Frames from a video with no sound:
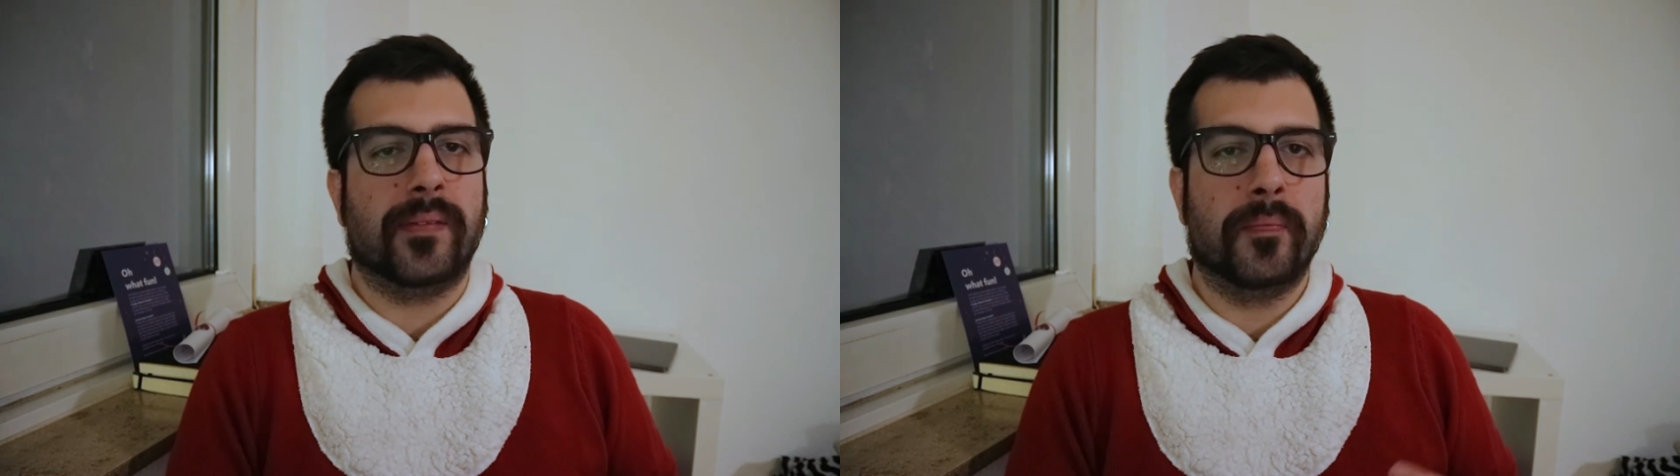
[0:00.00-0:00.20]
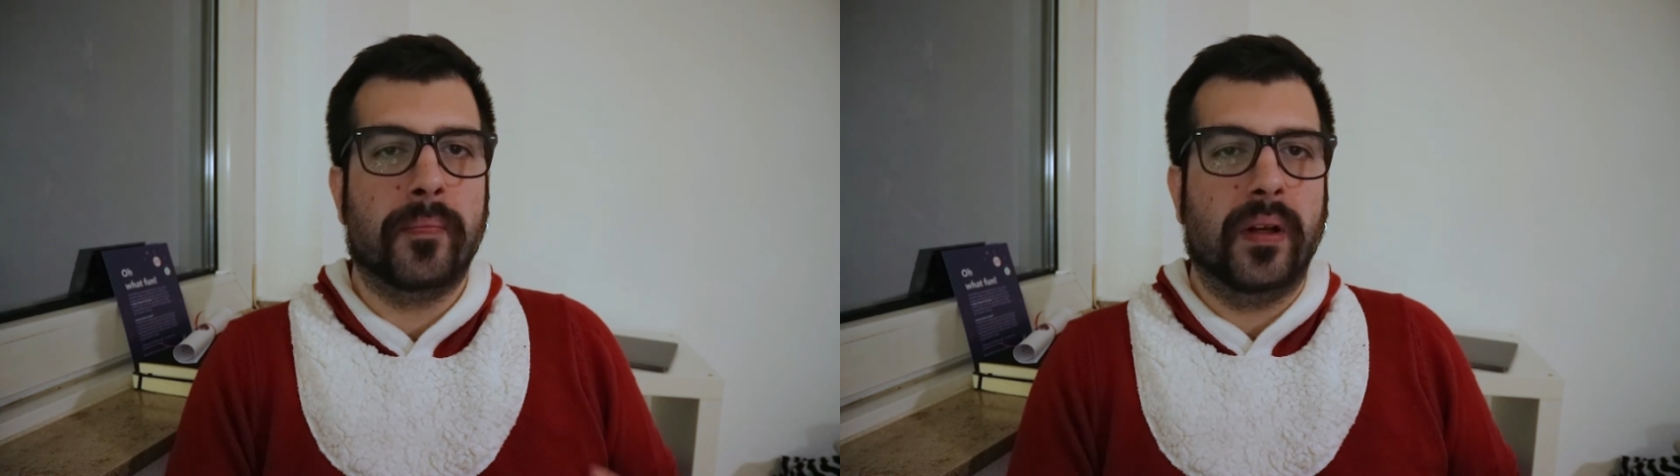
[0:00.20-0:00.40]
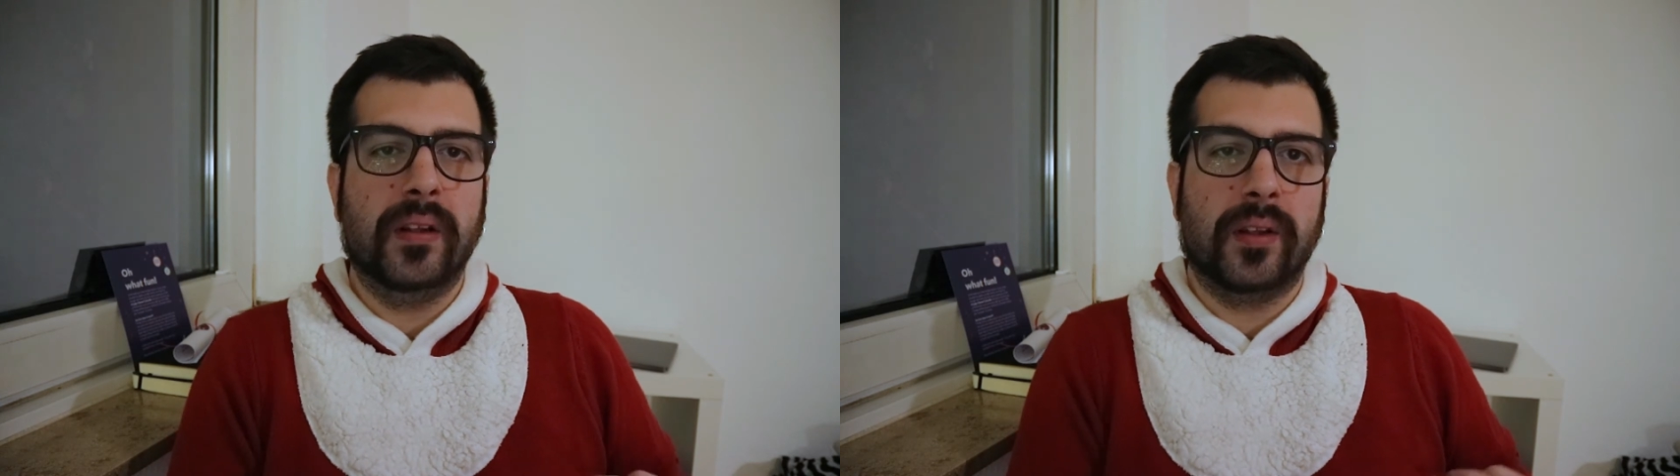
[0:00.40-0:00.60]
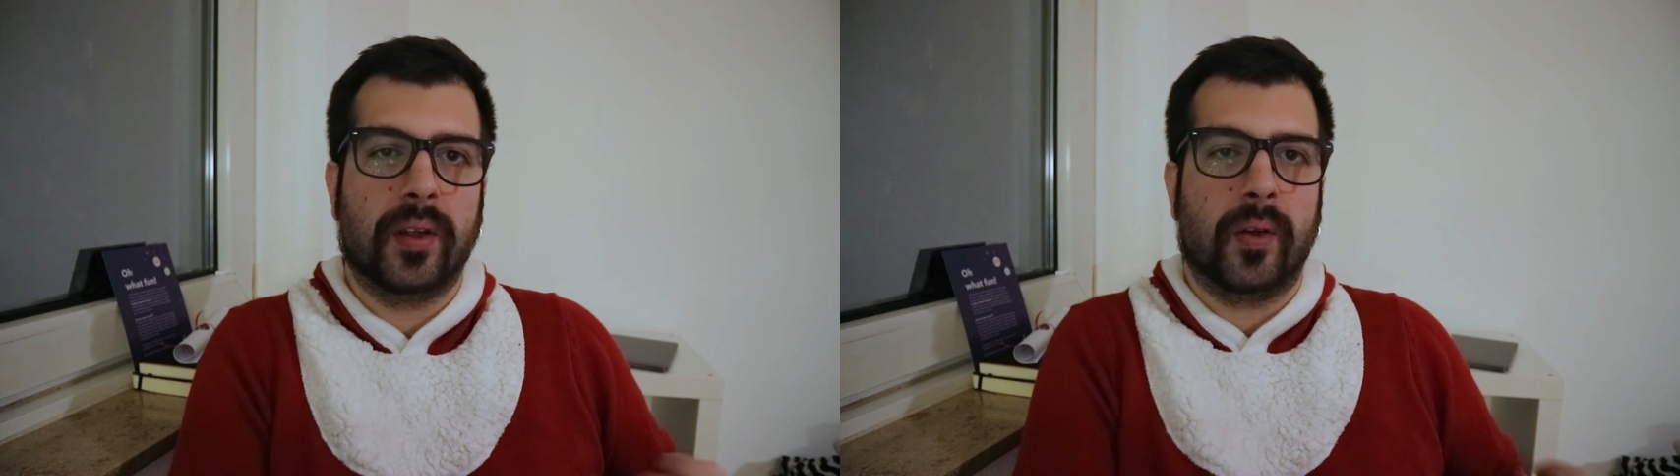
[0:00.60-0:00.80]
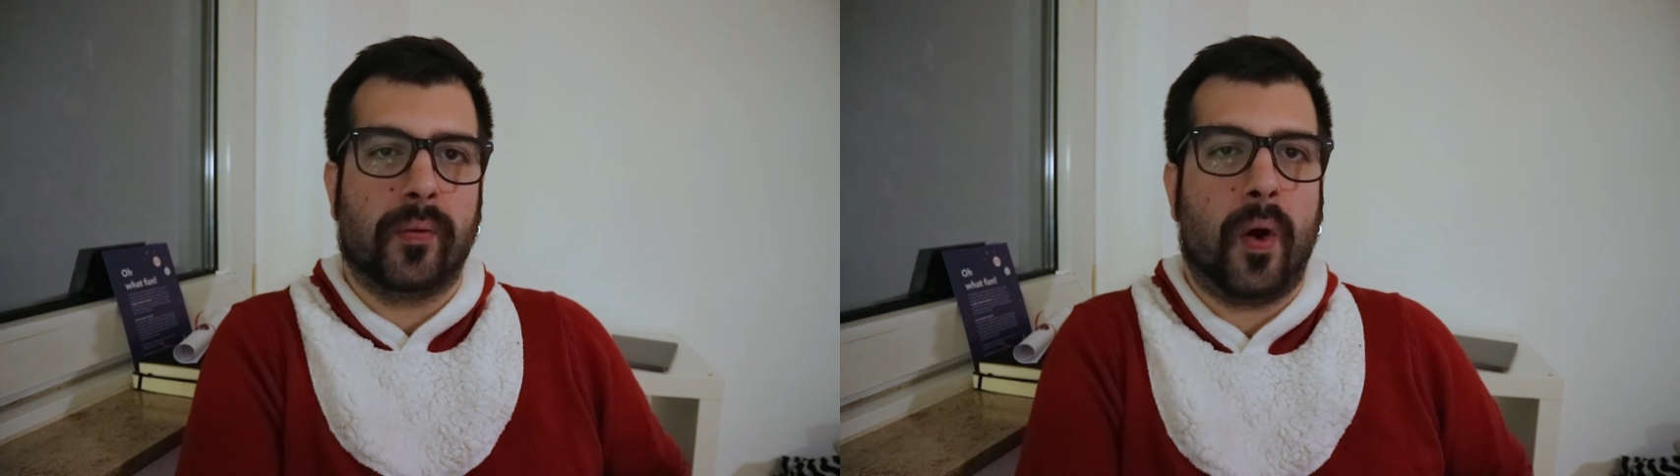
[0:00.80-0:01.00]
to build
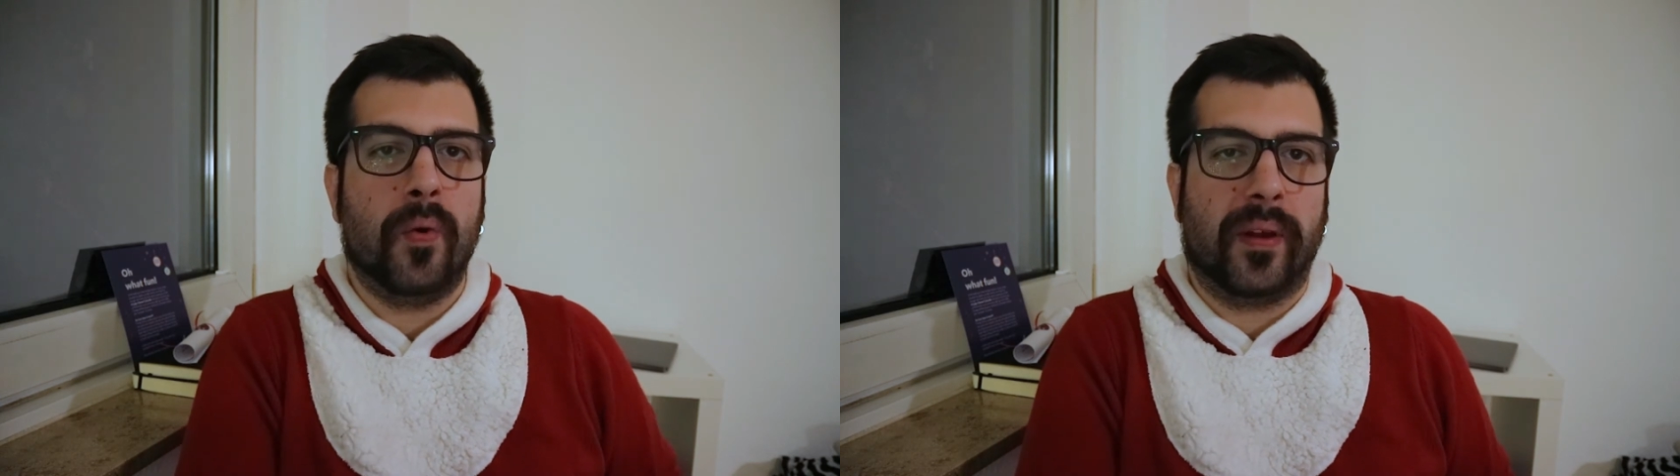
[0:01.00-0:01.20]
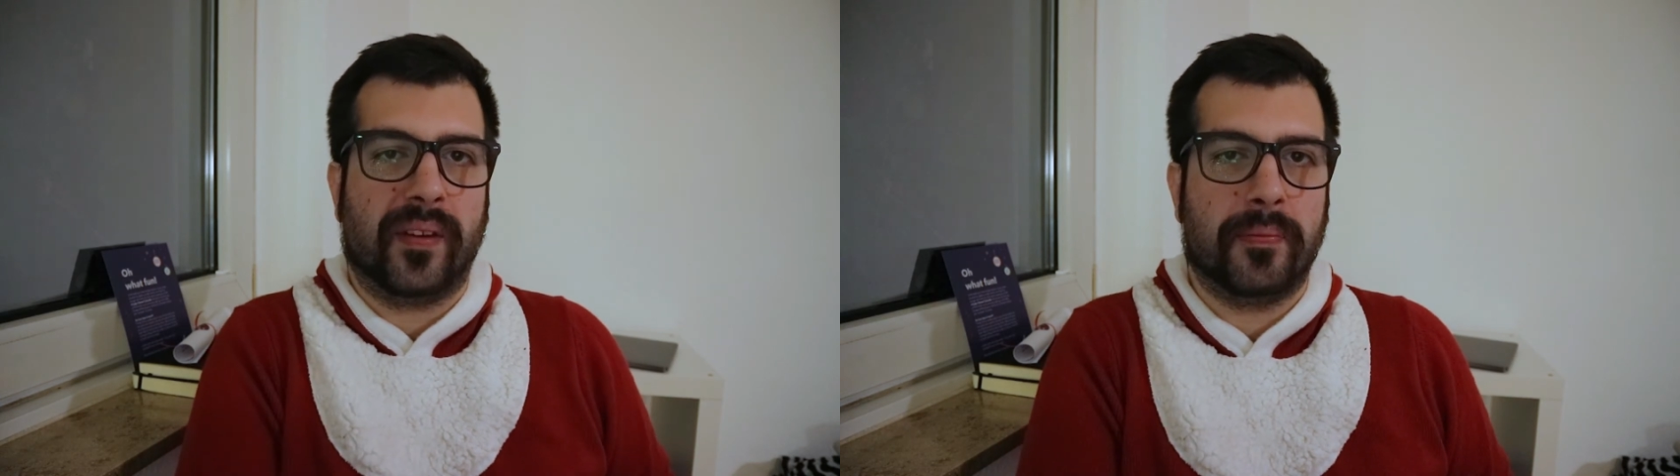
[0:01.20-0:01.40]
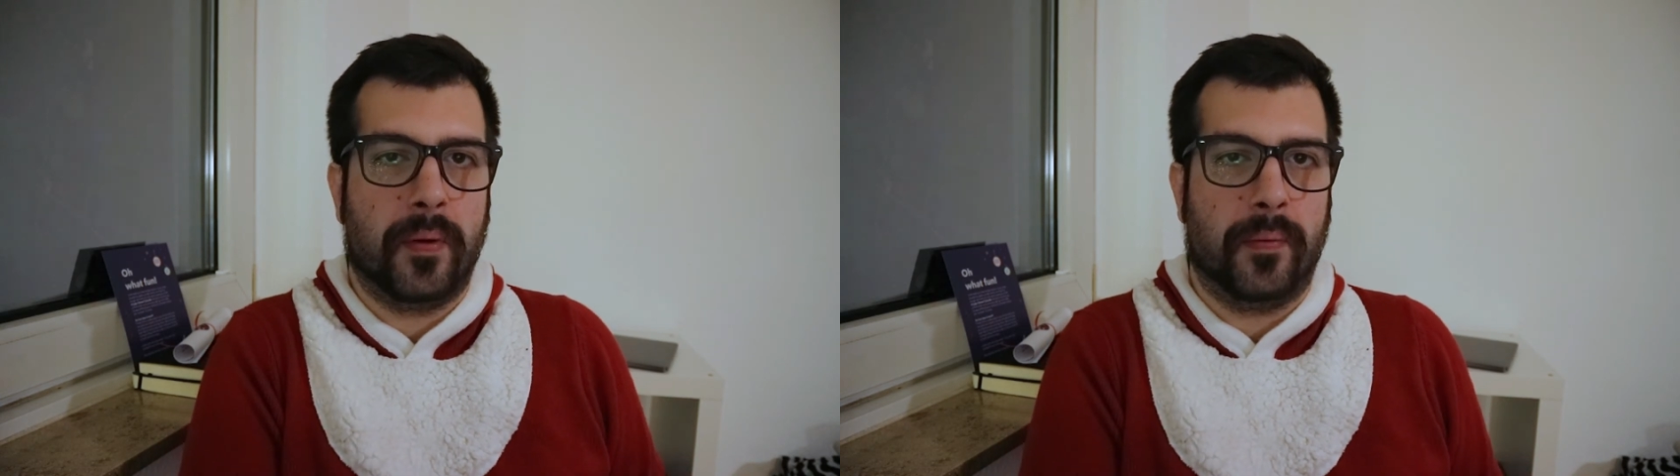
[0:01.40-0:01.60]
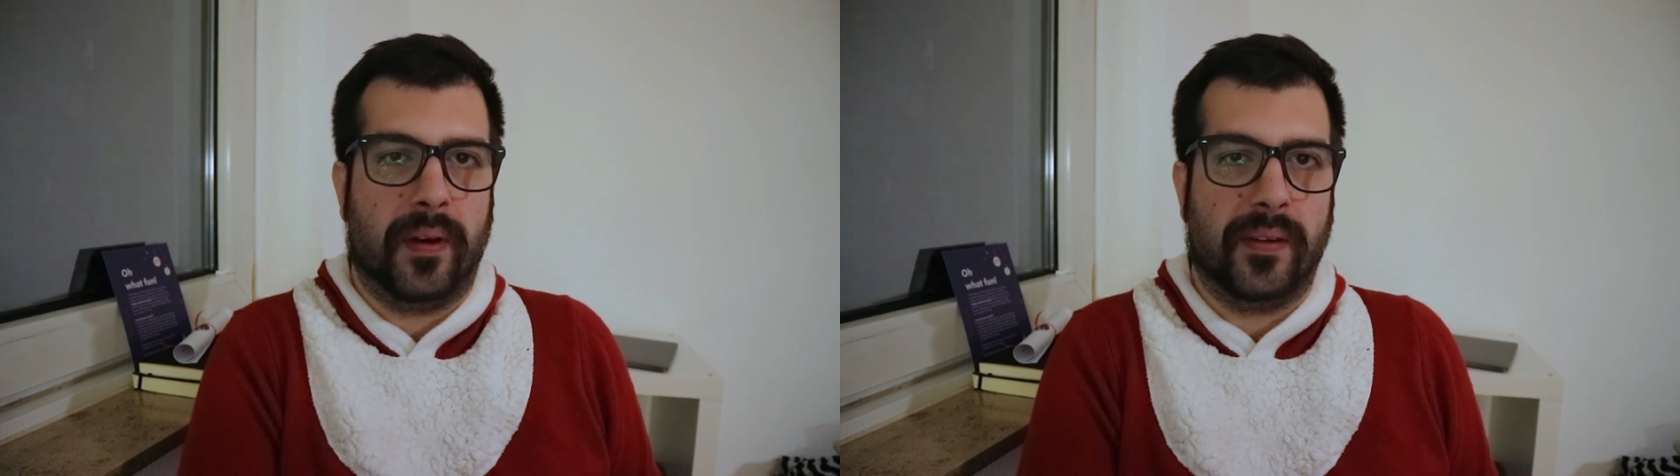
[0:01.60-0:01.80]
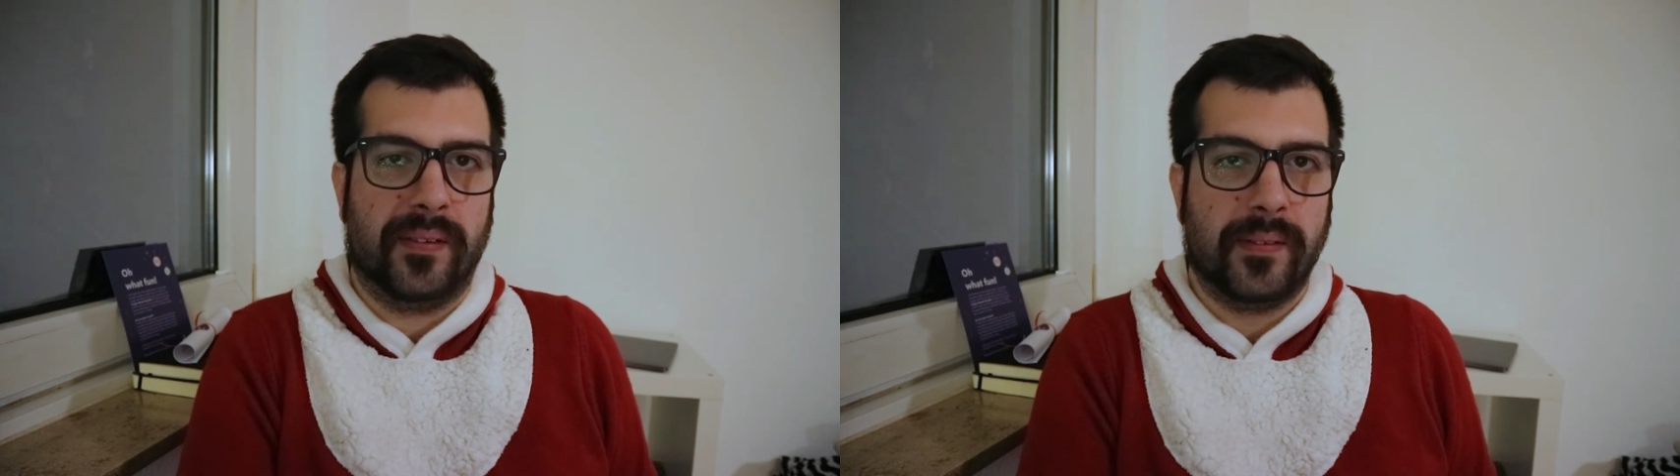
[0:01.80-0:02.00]
your own
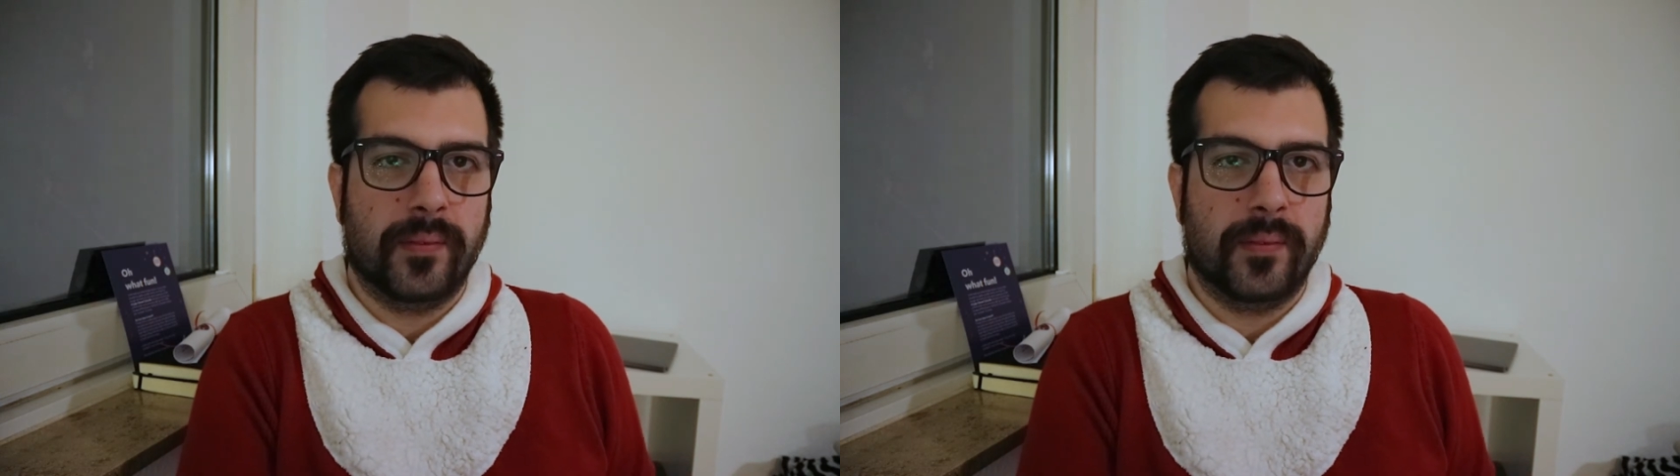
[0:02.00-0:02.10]
experience.